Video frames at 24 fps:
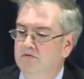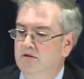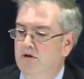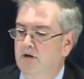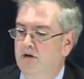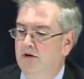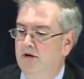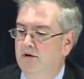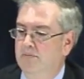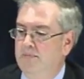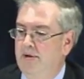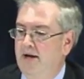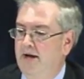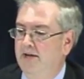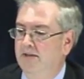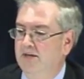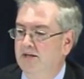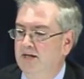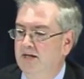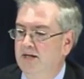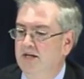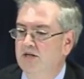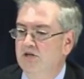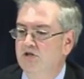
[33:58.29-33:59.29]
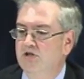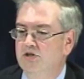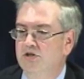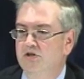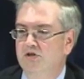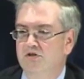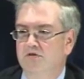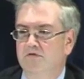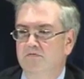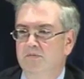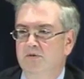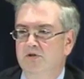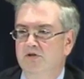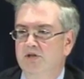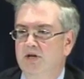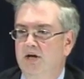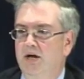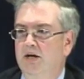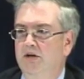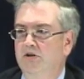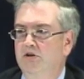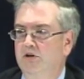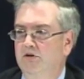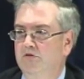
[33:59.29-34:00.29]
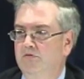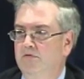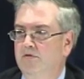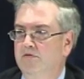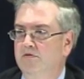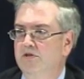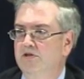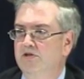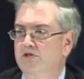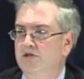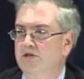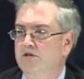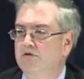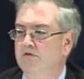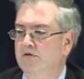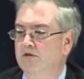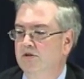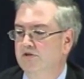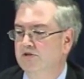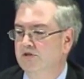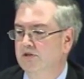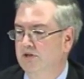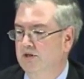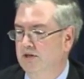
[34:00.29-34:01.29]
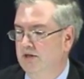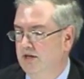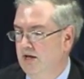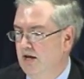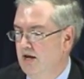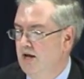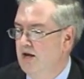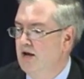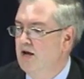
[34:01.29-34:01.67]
allegations of misconduct very seriously.